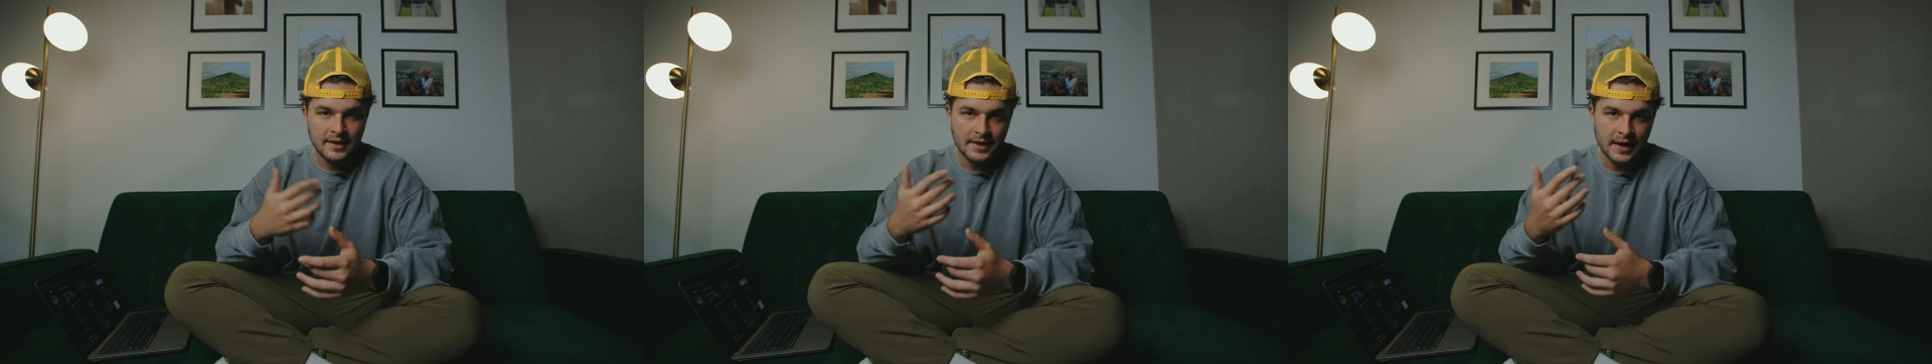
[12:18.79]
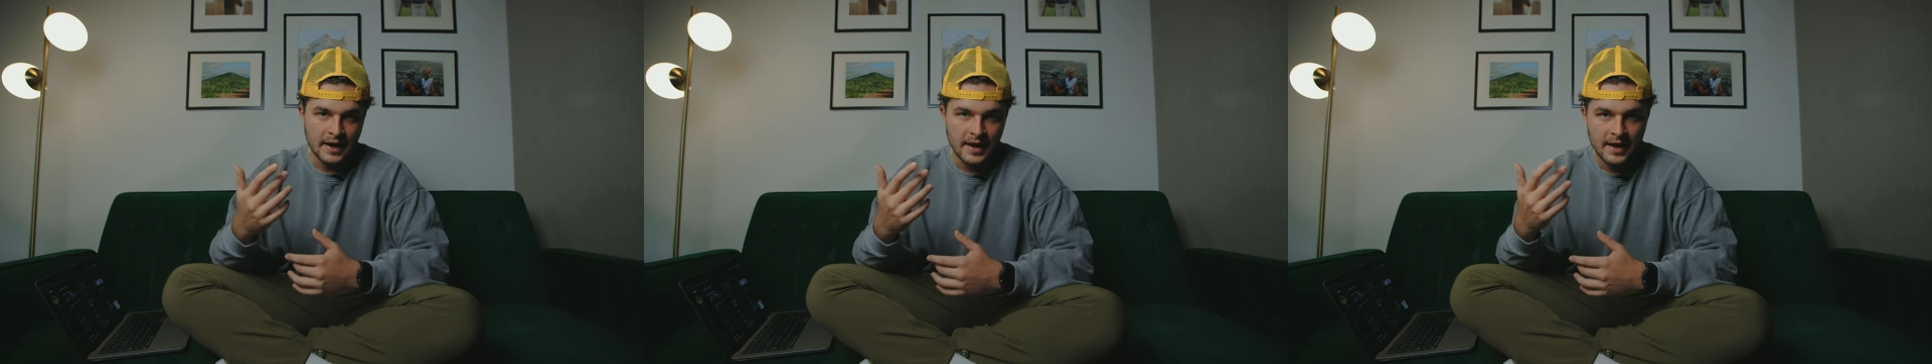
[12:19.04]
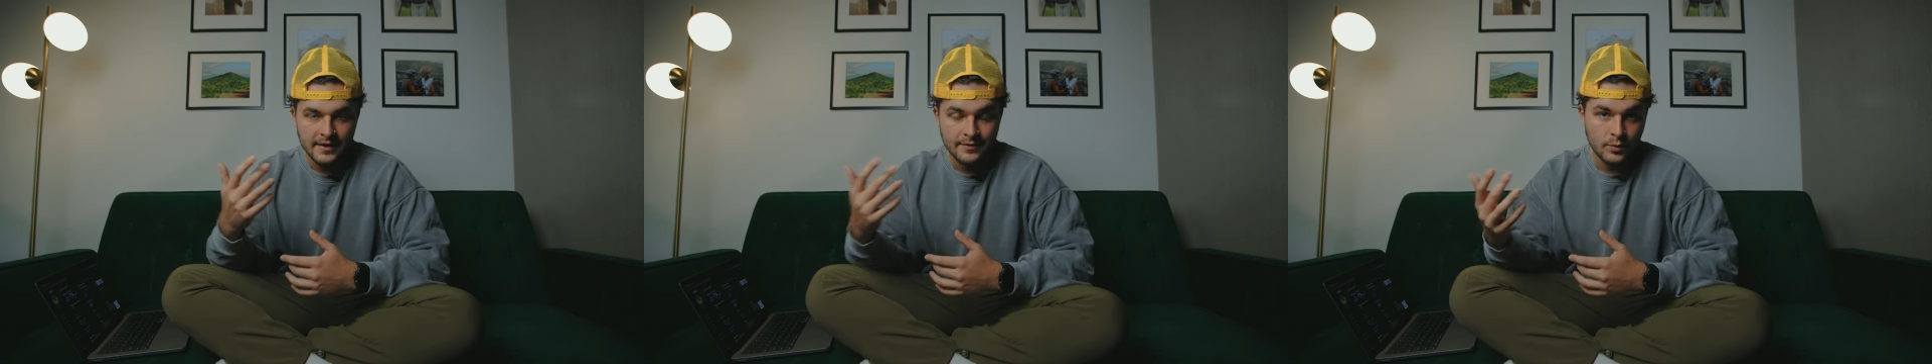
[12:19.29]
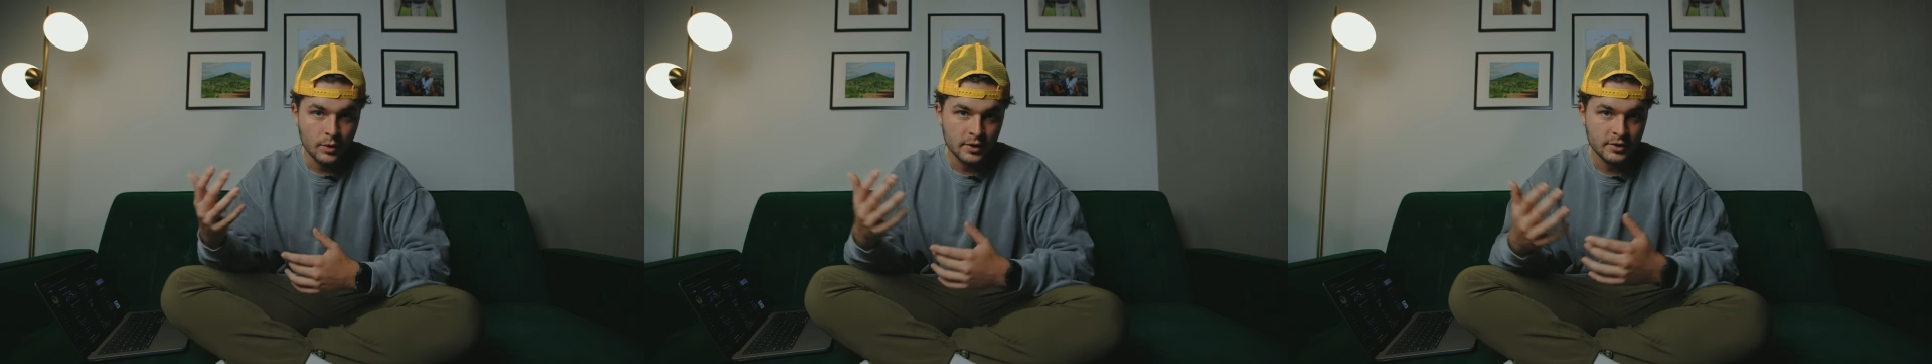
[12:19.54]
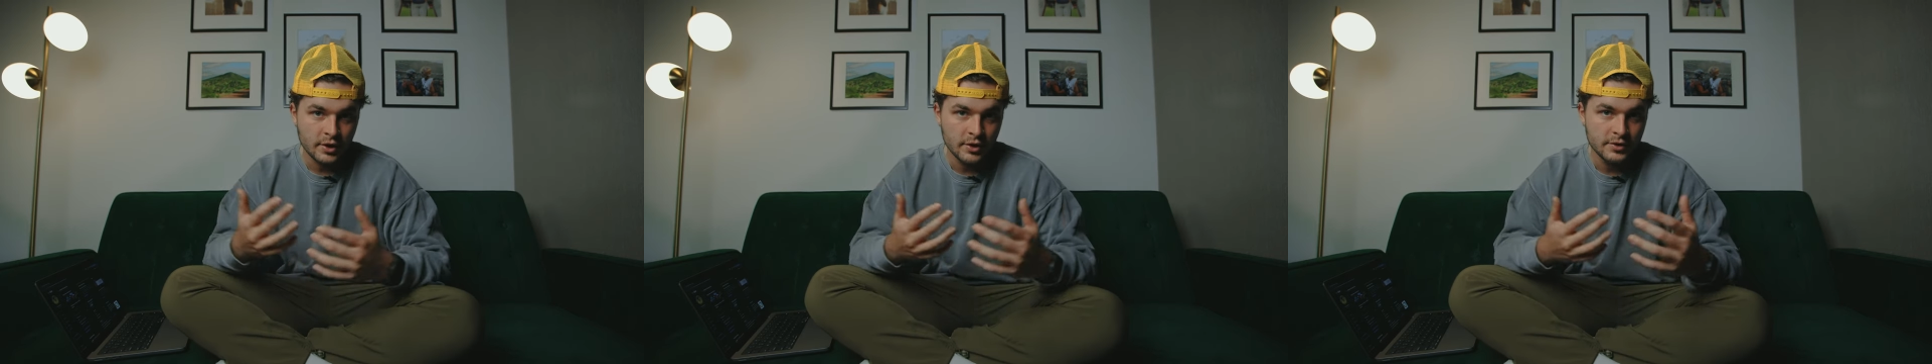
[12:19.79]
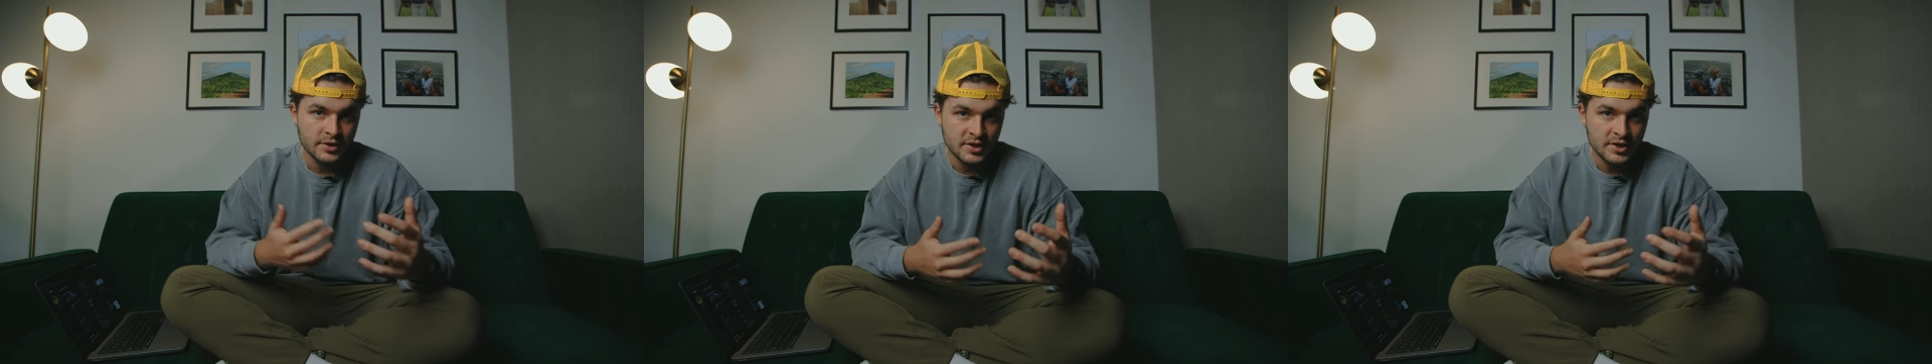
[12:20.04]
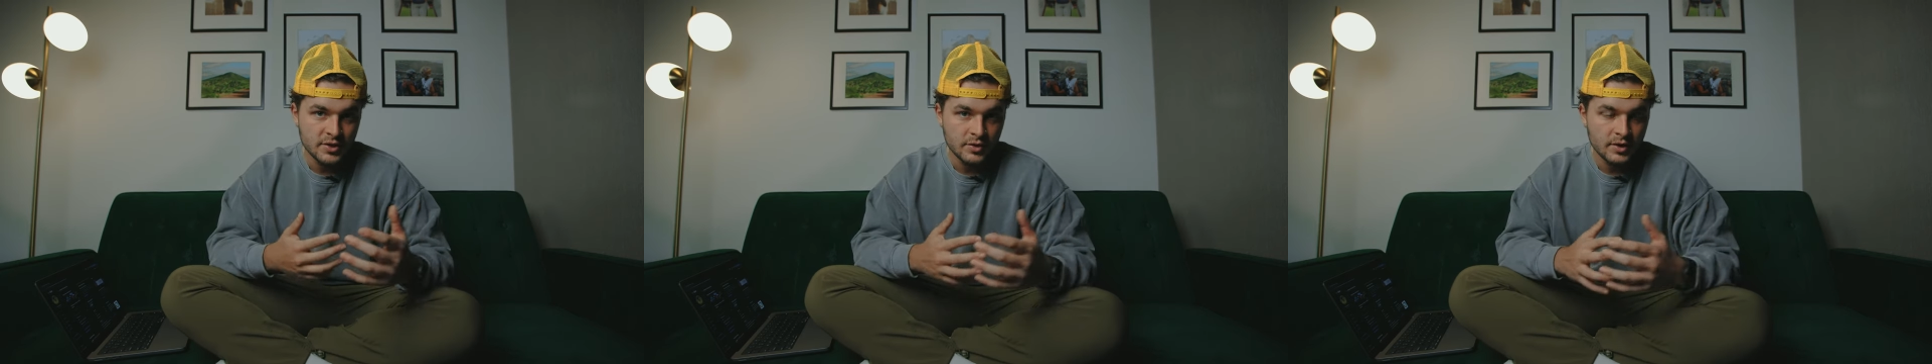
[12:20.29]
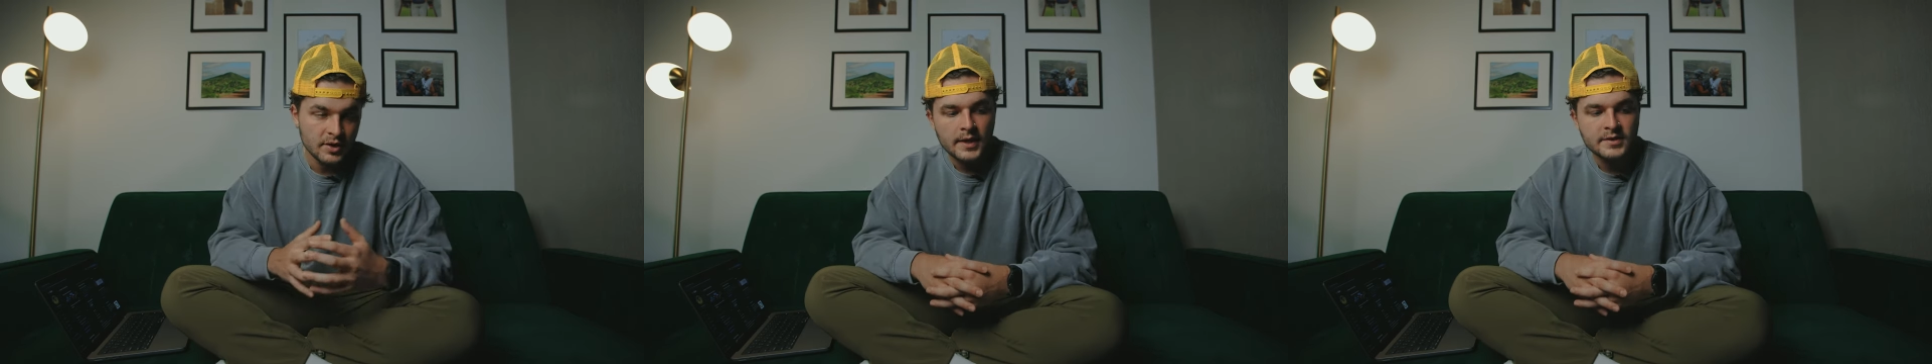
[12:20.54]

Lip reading: that I have worked hard to do.